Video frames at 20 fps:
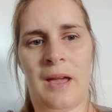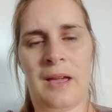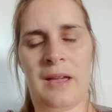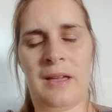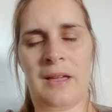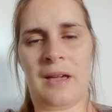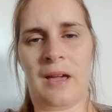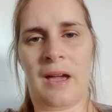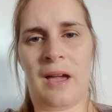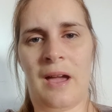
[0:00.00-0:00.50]

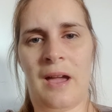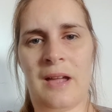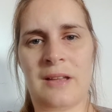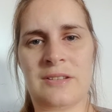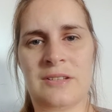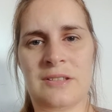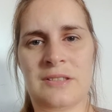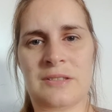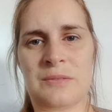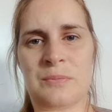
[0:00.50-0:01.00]
Hi,
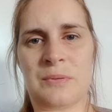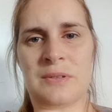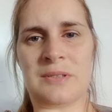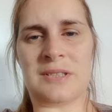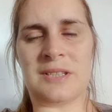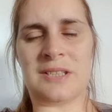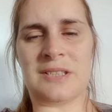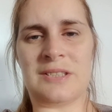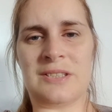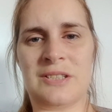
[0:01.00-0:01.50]
I just
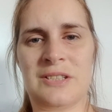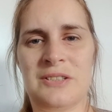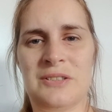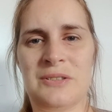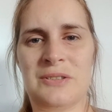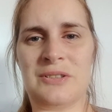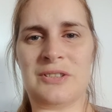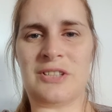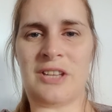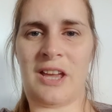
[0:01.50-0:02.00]
wanted
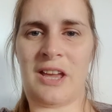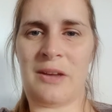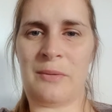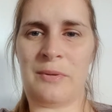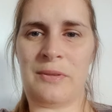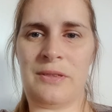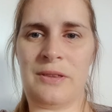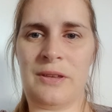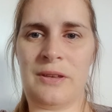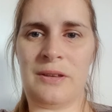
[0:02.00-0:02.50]
to share
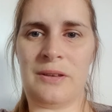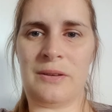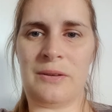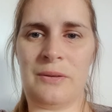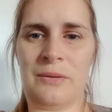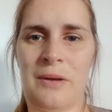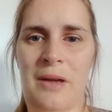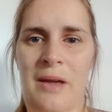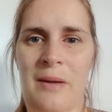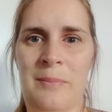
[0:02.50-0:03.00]
with
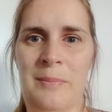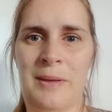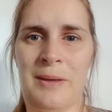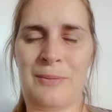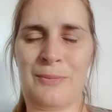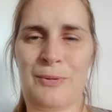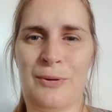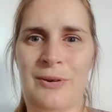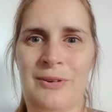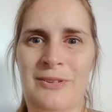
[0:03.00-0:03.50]
you a
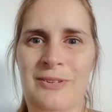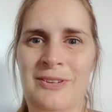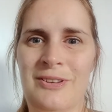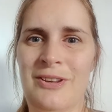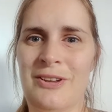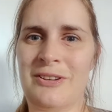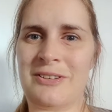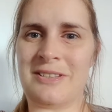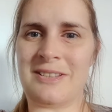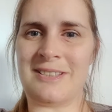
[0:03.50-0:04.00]
bit what
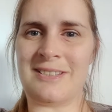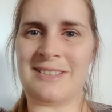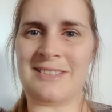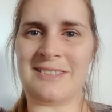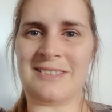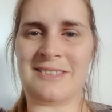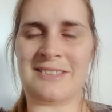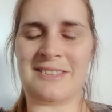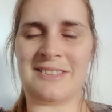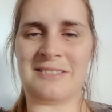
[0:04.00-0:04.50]
God
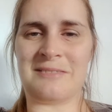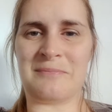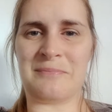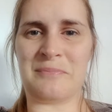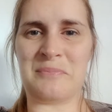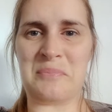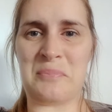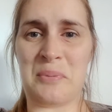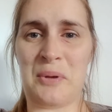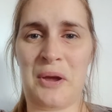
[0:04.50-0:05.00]
is
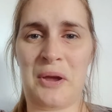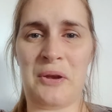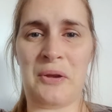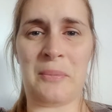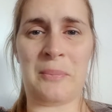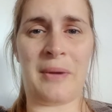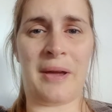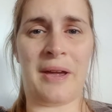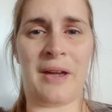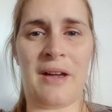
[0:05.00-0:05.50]
putting
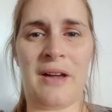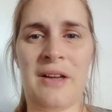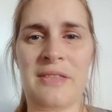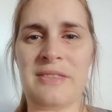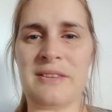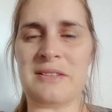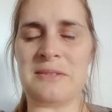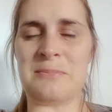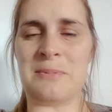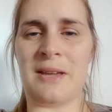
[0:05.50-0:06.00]
on my heart
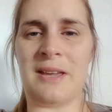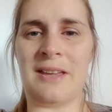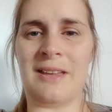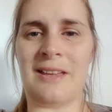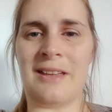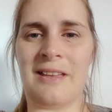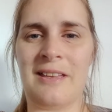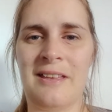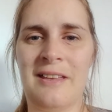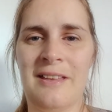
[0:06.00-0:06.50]
this
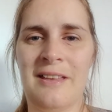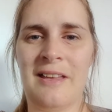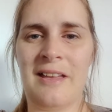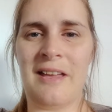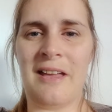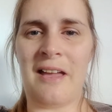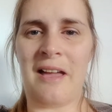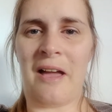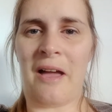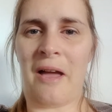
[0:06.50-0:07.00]

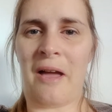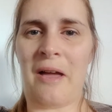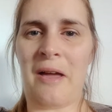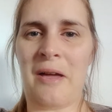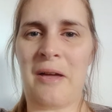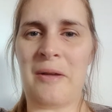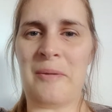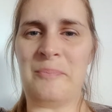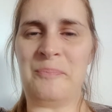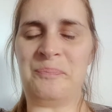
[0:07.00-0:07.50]

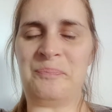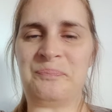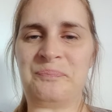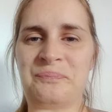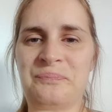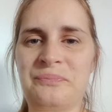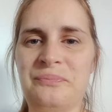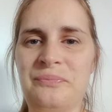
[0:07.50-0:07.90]
week.